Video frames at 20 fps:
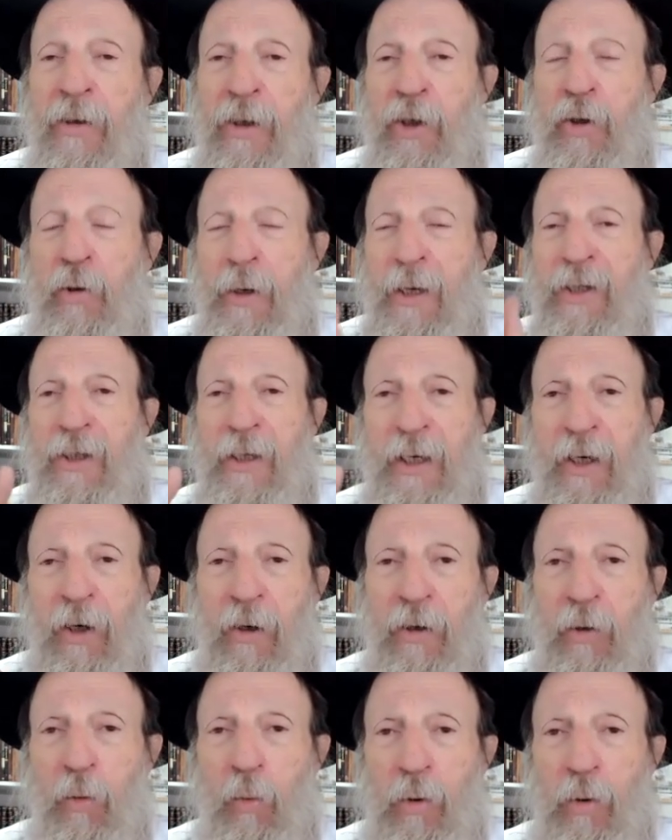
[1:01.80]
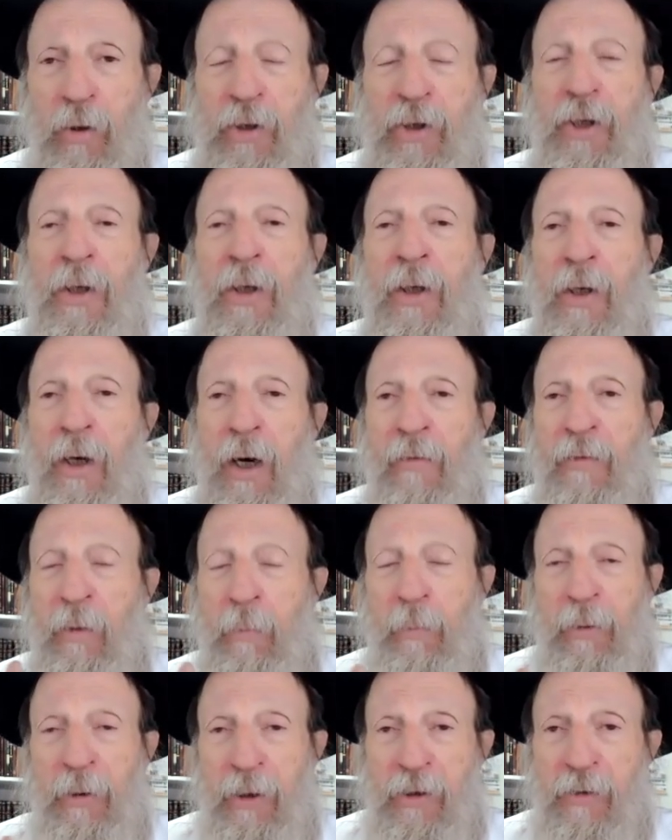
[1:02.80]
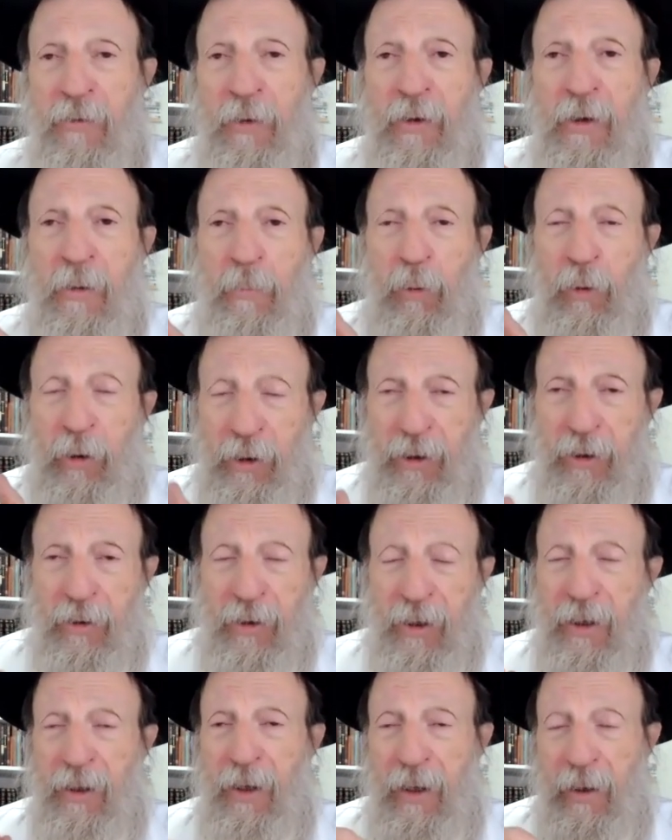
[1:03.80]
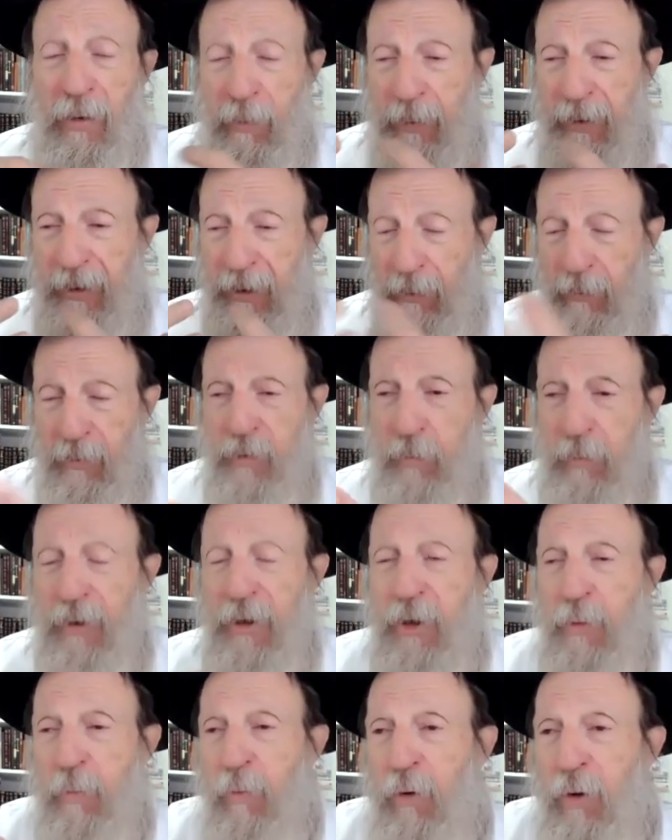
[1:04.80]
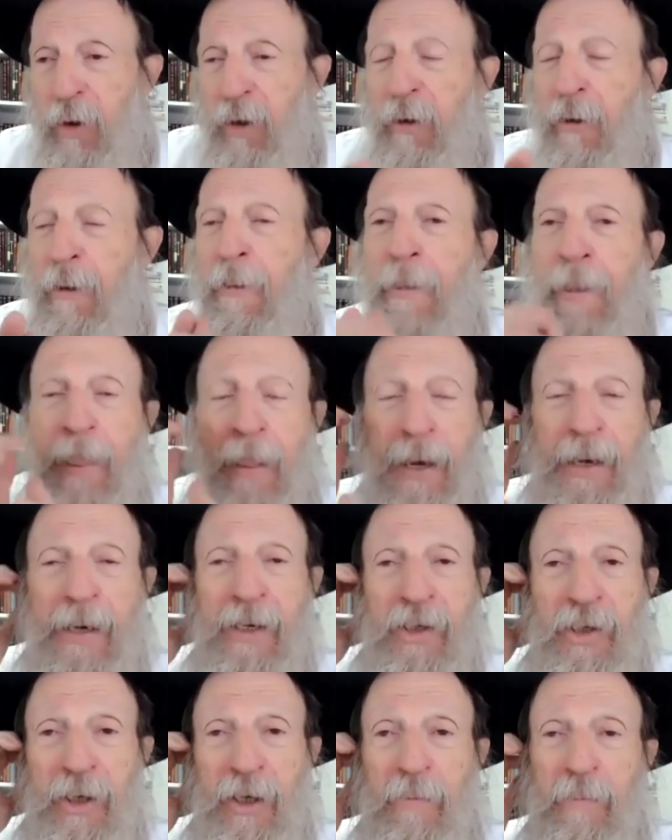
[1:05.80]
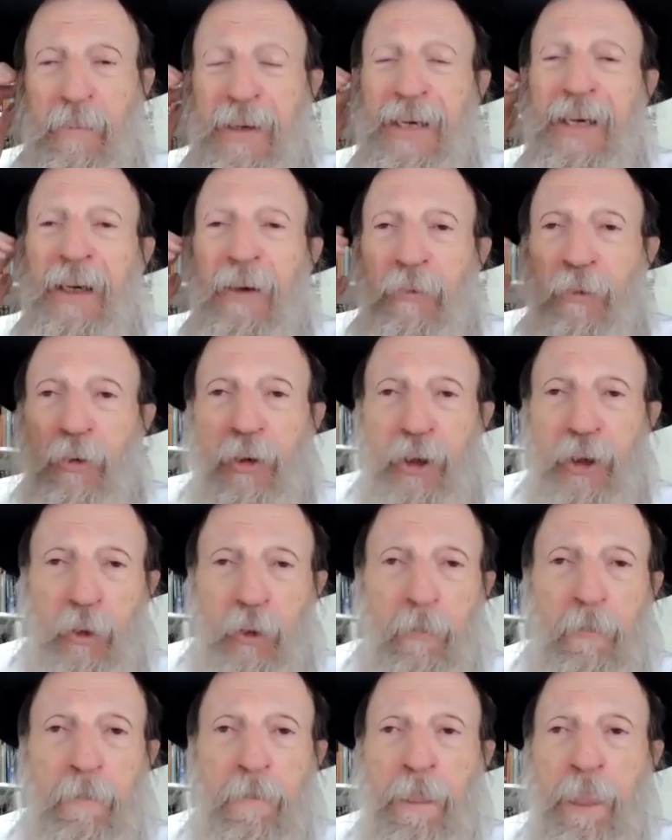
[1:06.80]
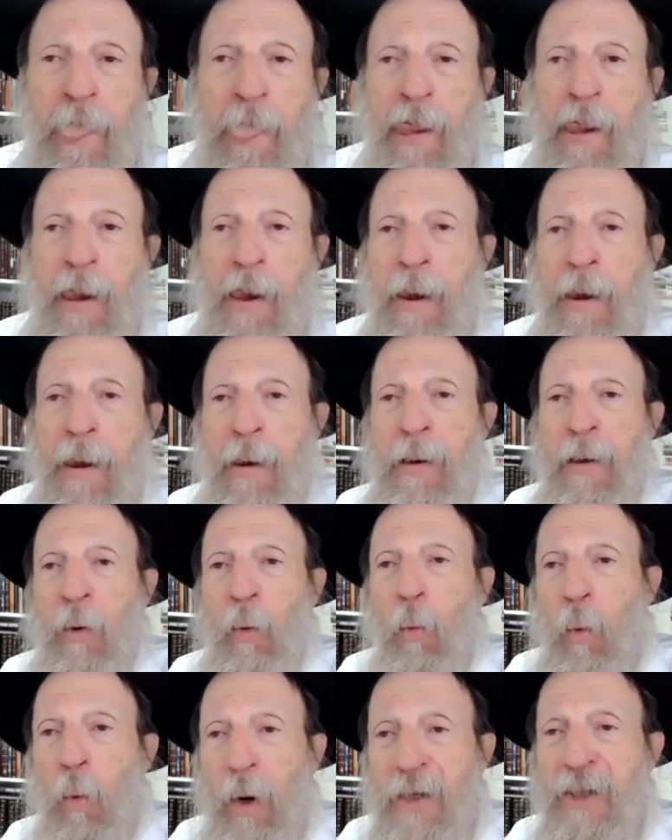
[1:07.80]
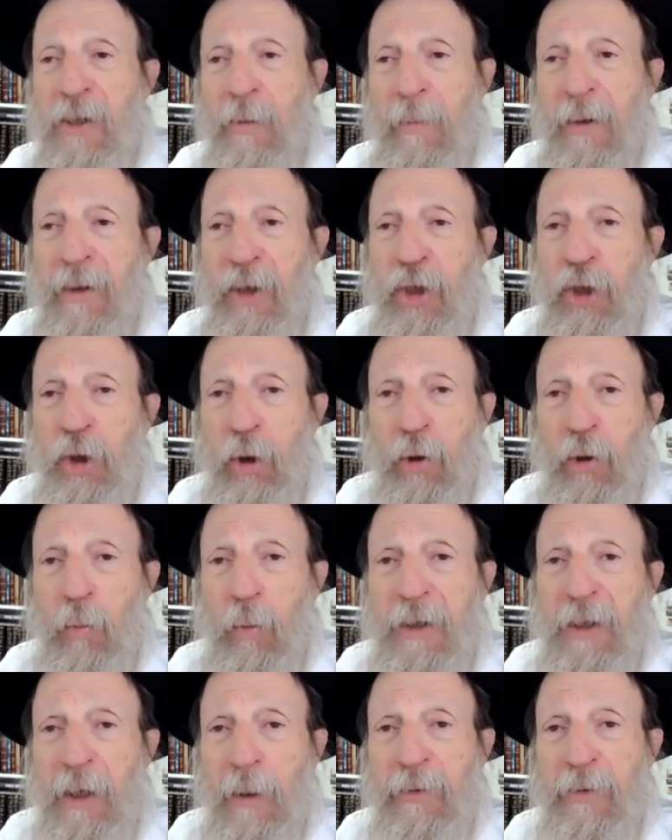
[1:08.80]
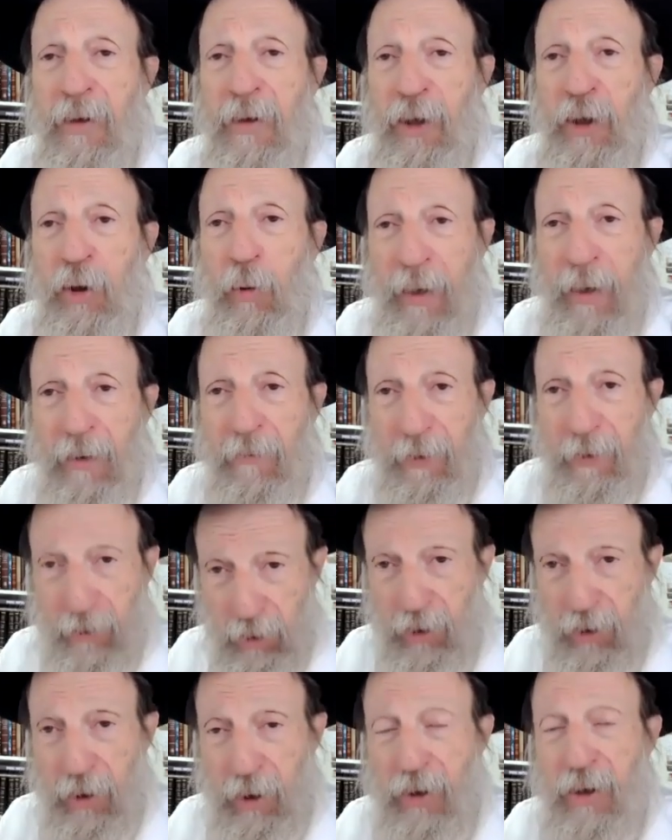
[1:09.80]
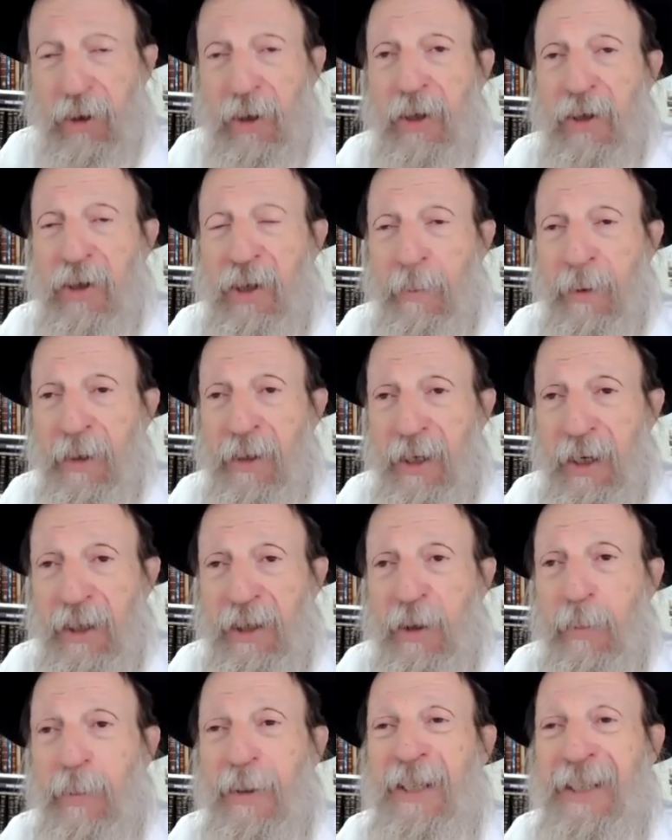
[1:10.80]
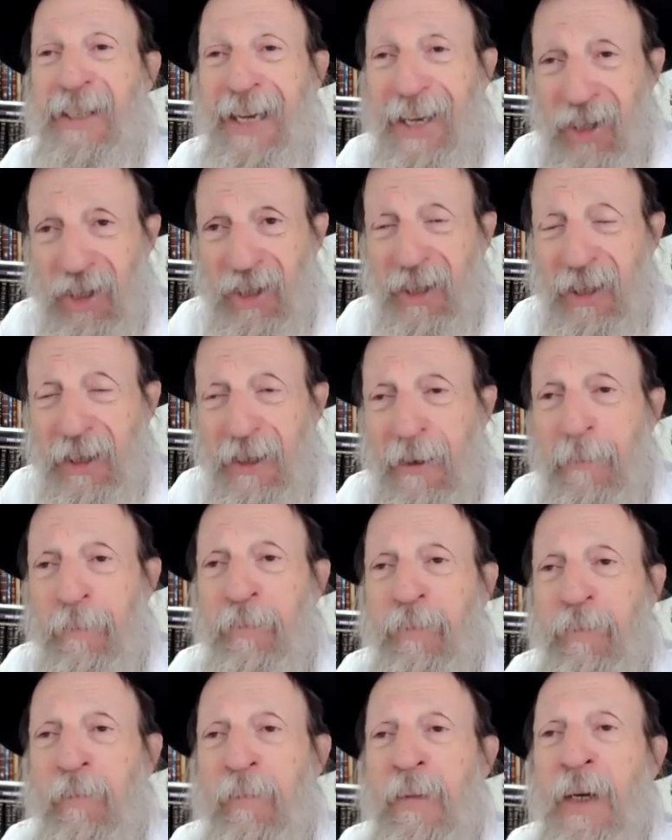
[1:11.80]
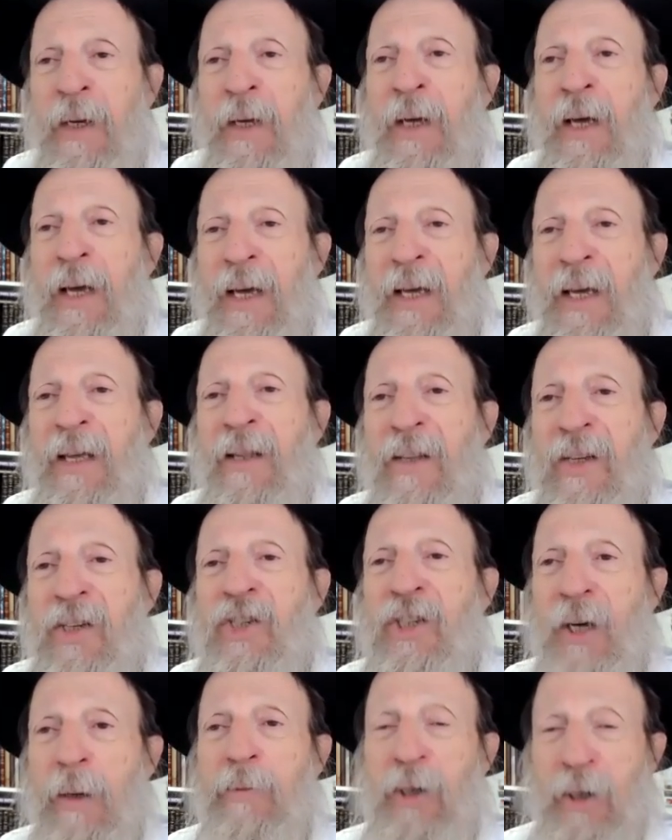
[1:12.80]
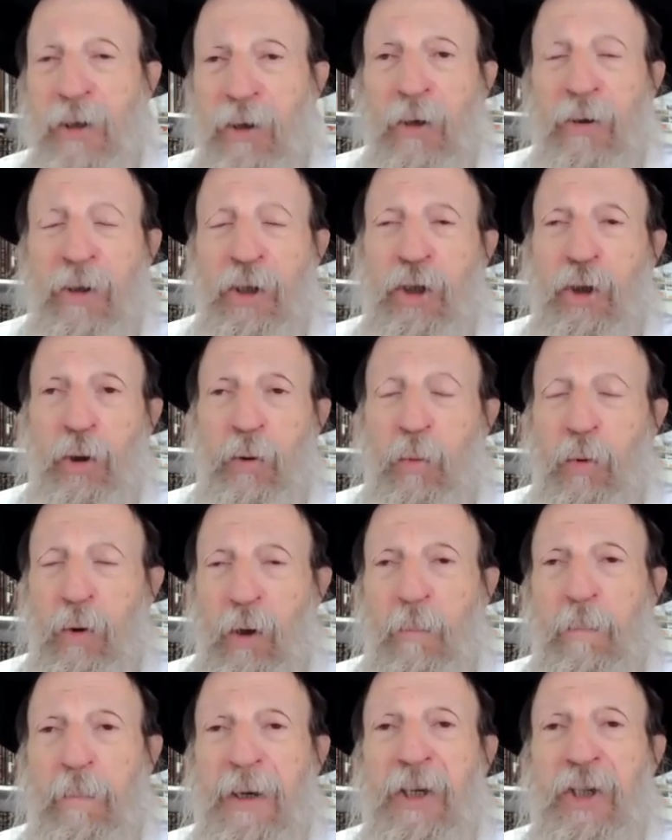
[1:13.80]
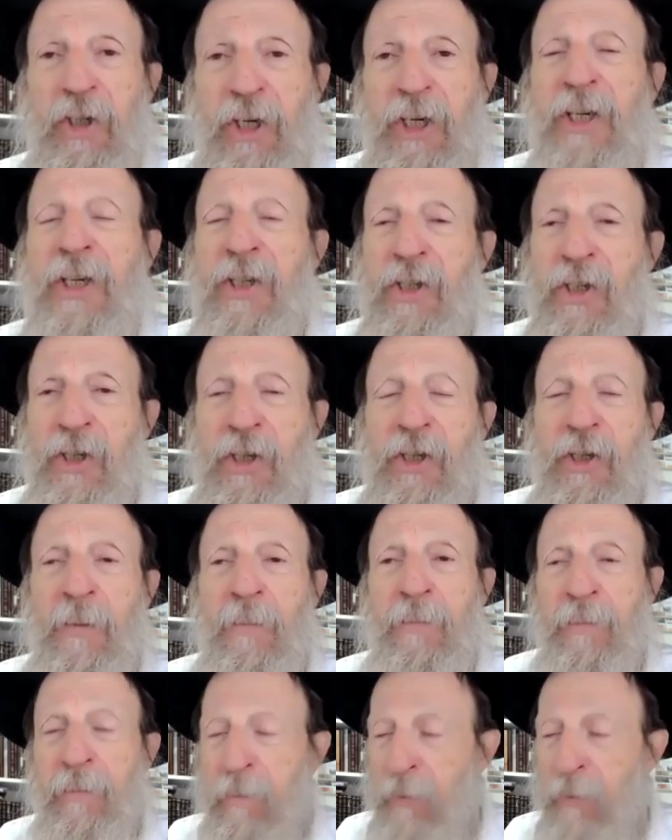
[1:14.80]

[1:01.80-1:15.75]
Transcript: to translating all the words of the prayer is very important. Then it becomes much more, how do you say, meaningful to you. Once a month, the children would come to their grandfather, to the Tzemach to be tested in this subject. All the children were all big geniuses.